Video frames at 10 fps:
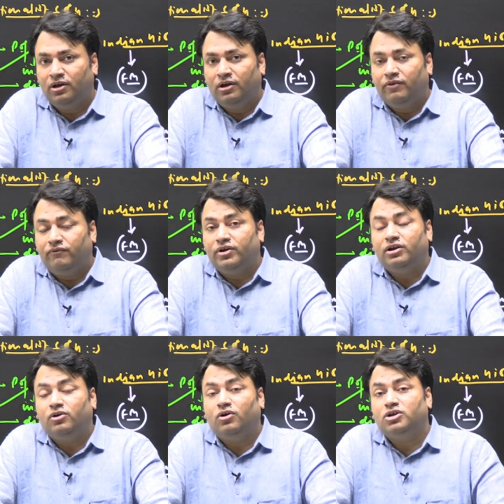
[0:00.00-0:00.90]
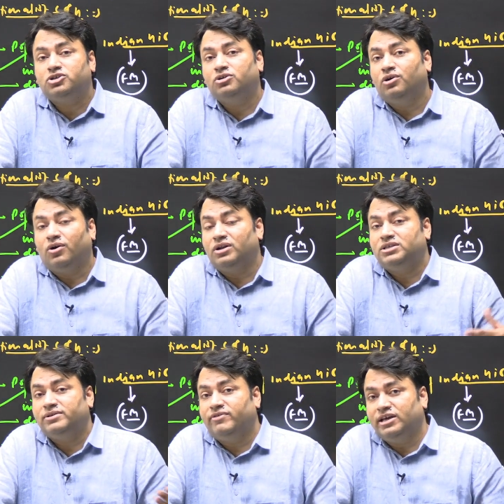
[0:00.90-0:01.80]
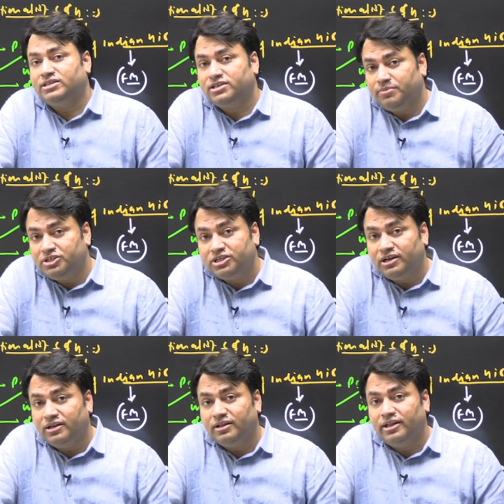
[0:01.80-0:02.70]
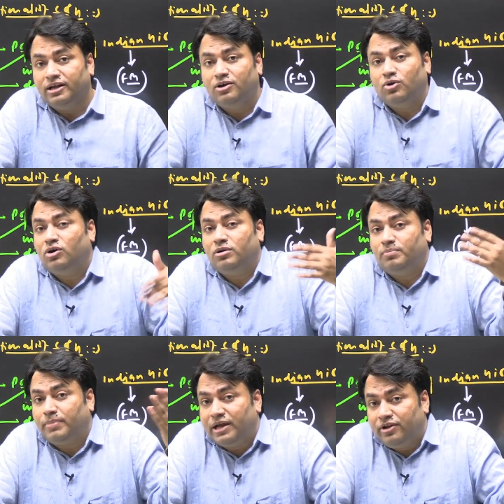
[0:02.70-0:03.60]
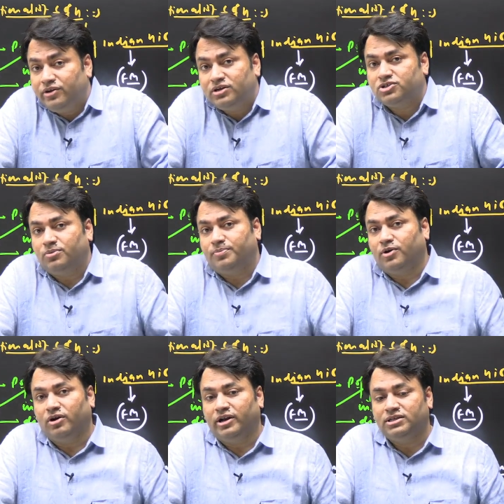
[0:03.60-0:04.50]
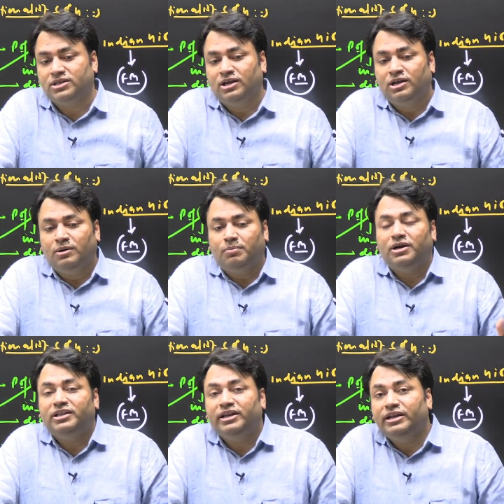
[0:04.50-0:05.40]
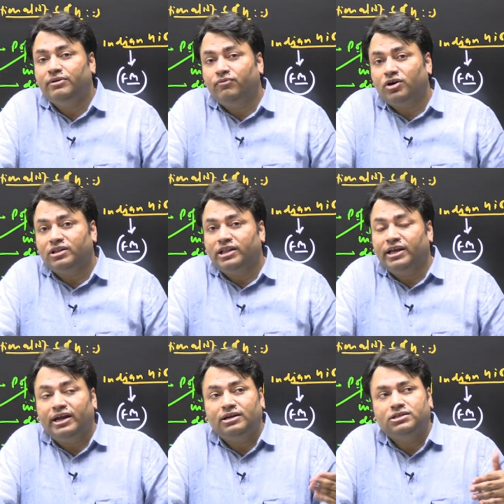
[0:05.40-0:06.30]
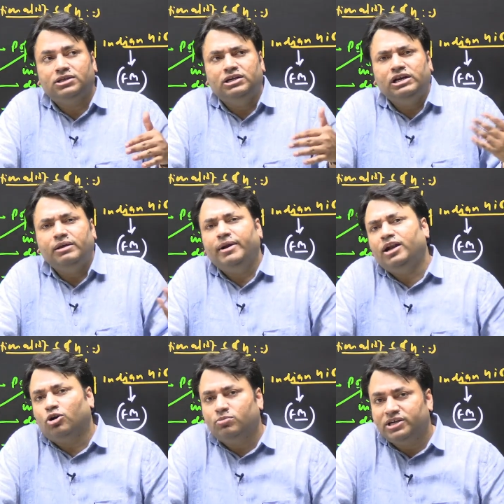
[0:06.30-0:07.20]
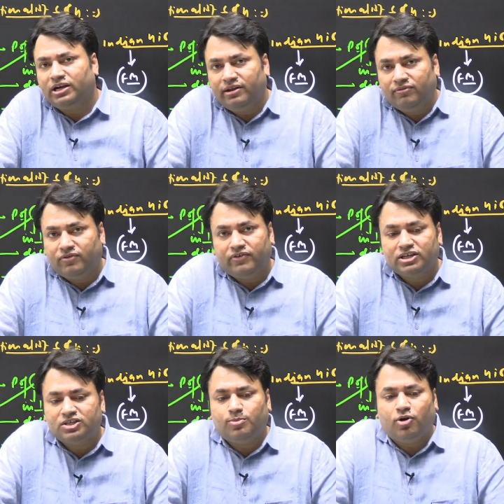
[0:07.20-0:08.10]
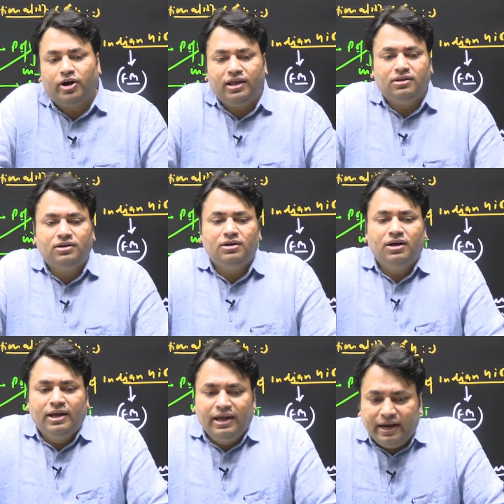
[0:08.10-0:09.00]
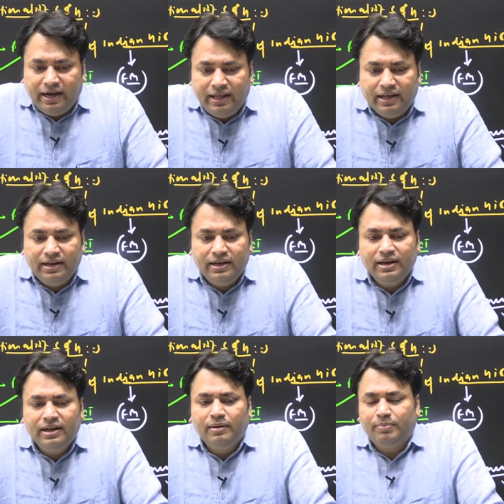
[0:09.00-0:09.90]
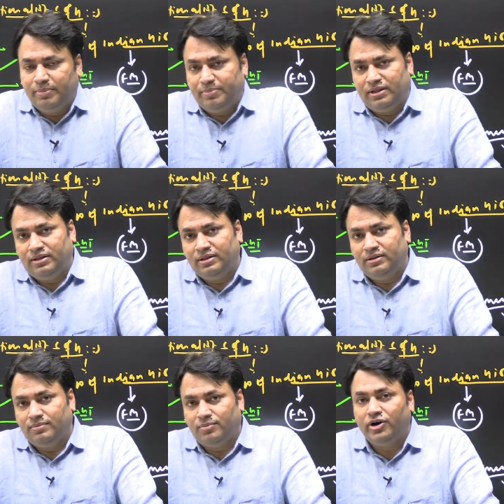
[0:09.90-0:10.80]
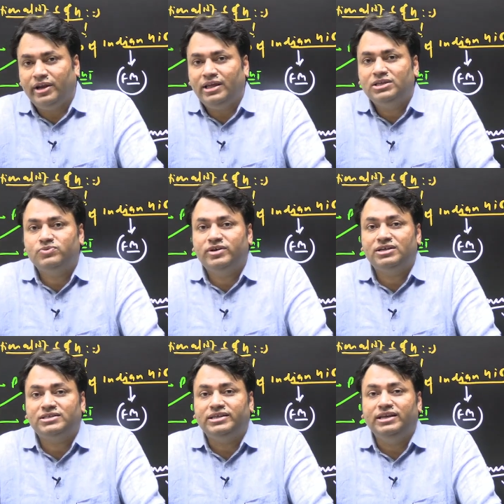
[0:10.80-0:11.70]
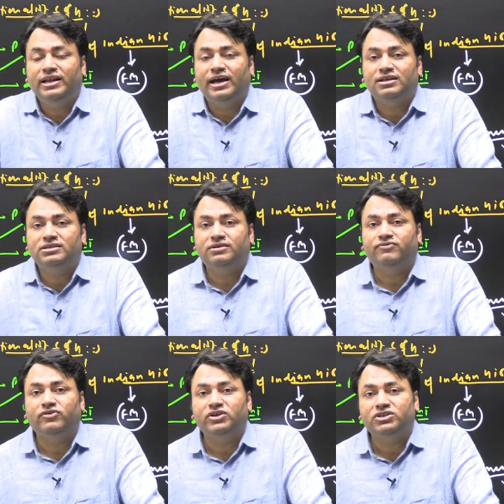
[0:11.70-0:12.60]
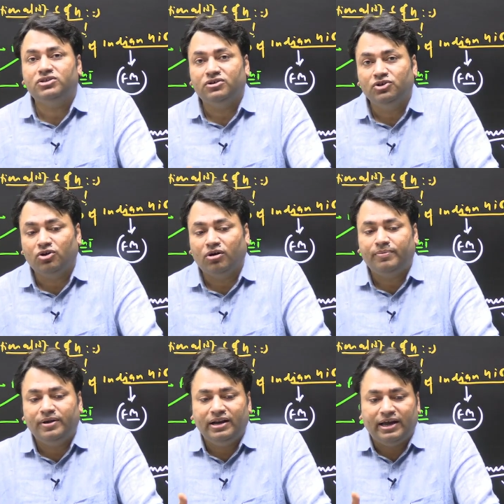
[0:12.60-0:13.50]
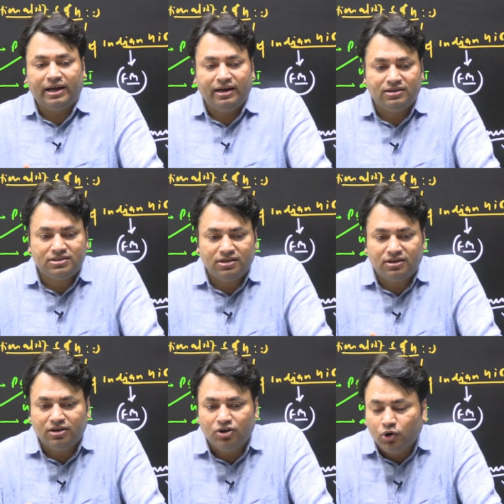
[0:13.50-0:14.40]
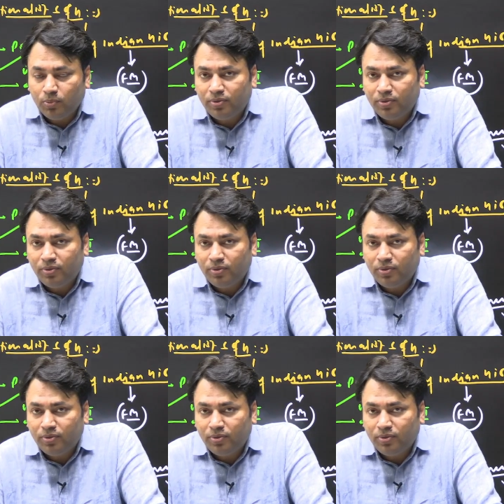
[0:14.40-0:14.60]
were not on a civilizing mission. They are not pioneers of progress, but they did what? They had the ultimate objective of exploiting the Indian people. Portuguese were seen as the first European aggressor group,